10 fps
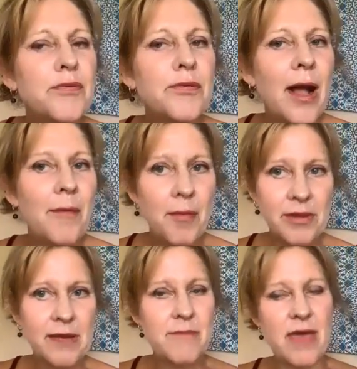
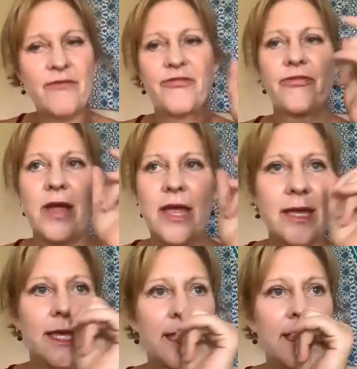probably met
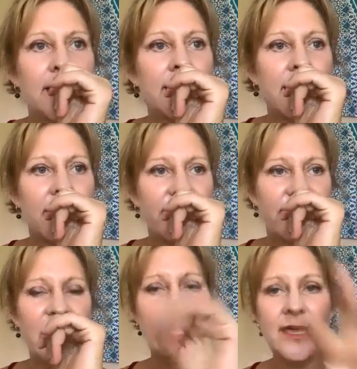Frank in
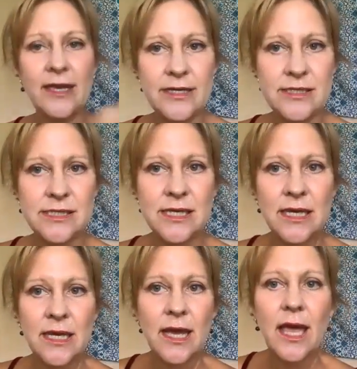Vegas.
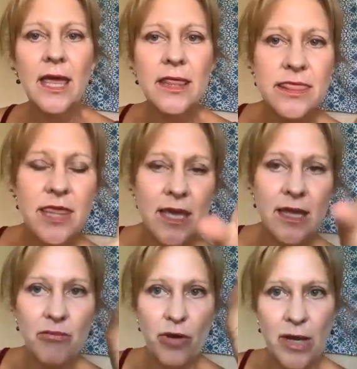And
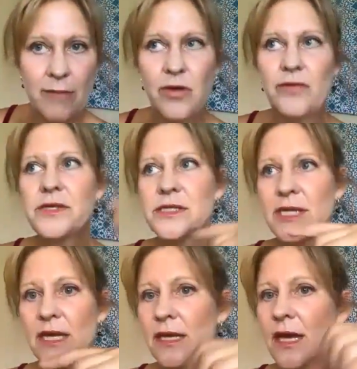then when I moved to
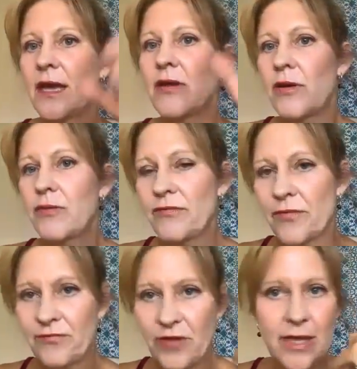San Diego, I went
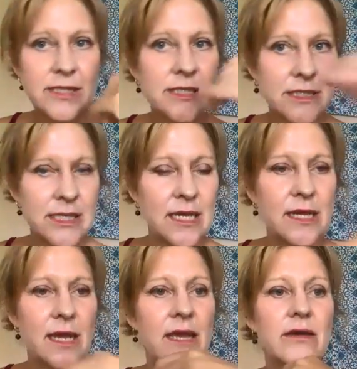from Vegas to San
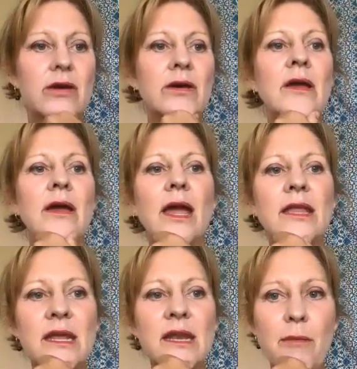Diego.
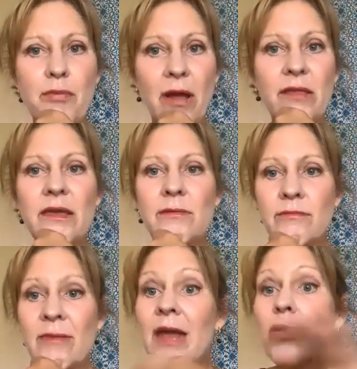And then I probably
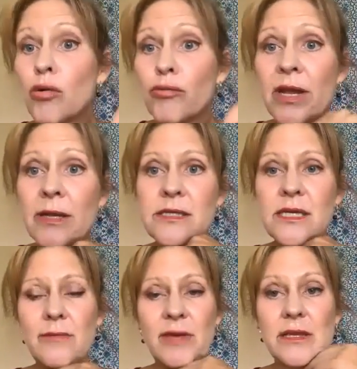met or ran into
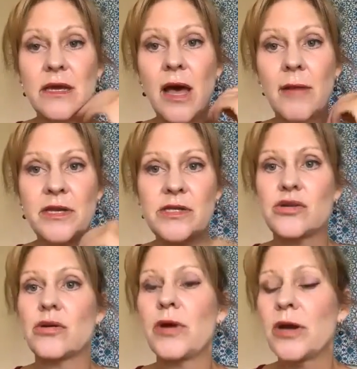him at the Comedy
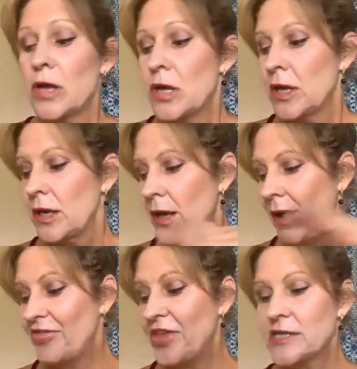Store, where
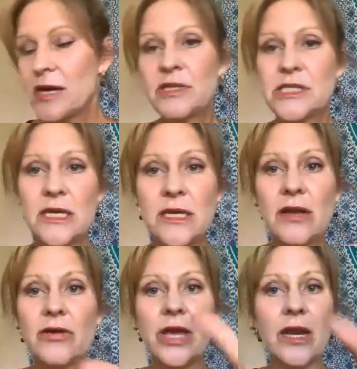at that time in San
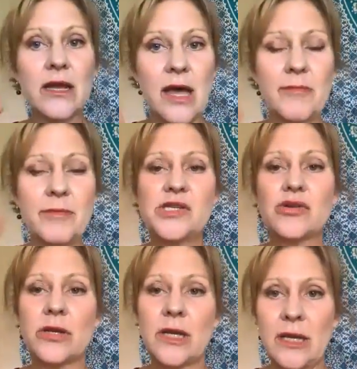Diego, they had a Comedy
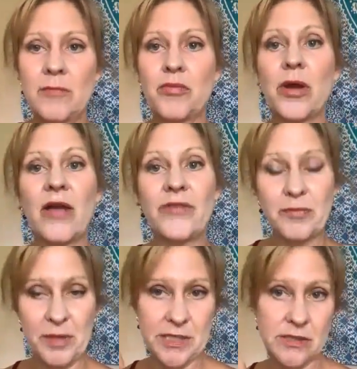Store and an Improv in a
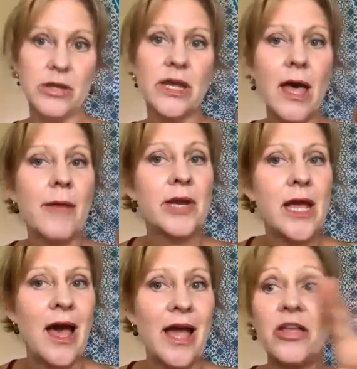place called the Comedy
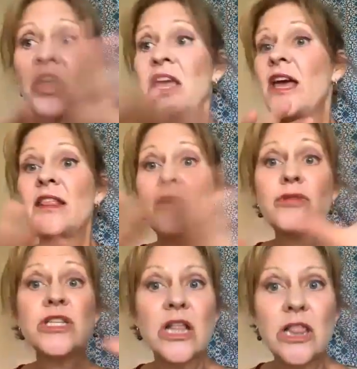Isle. And there
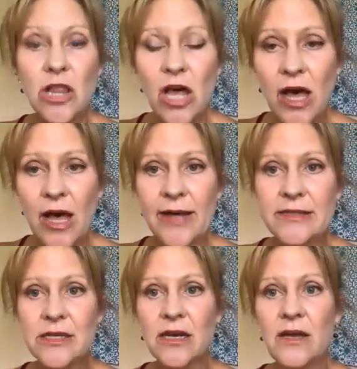was a
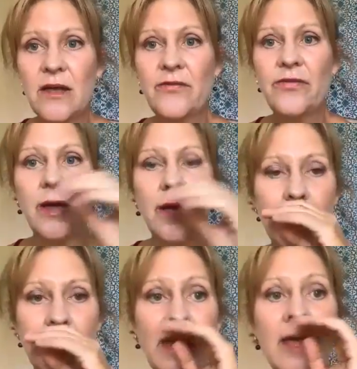lot of
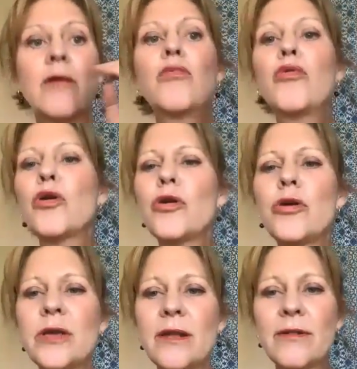
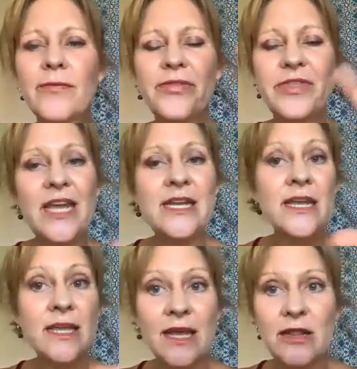work, and they
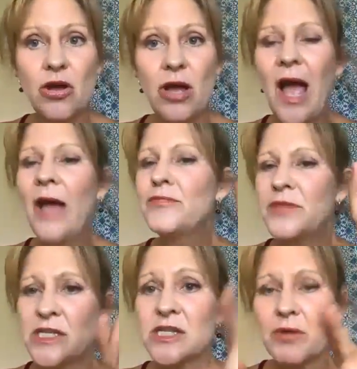didn't get along.
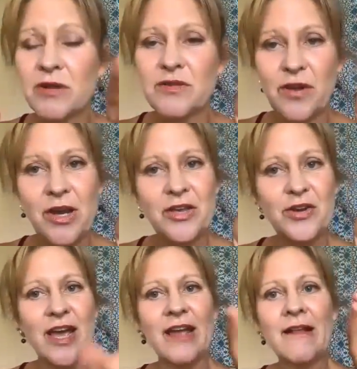This is what I was very
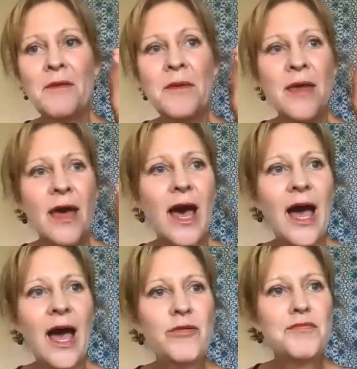good at.
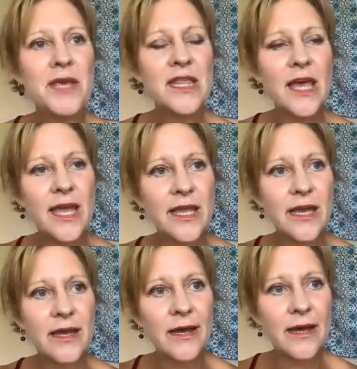I would be like,
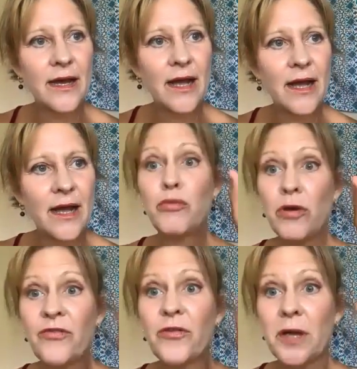I would
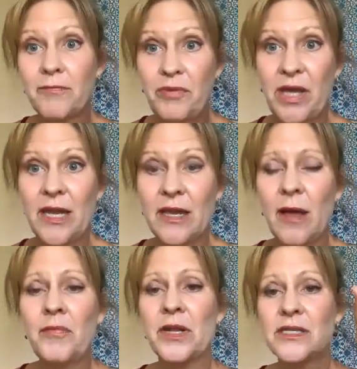work for competing
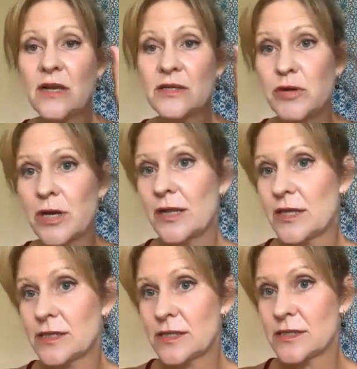companies. I was working at
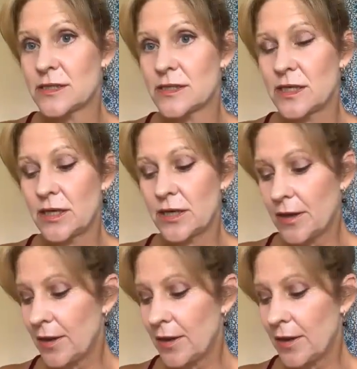the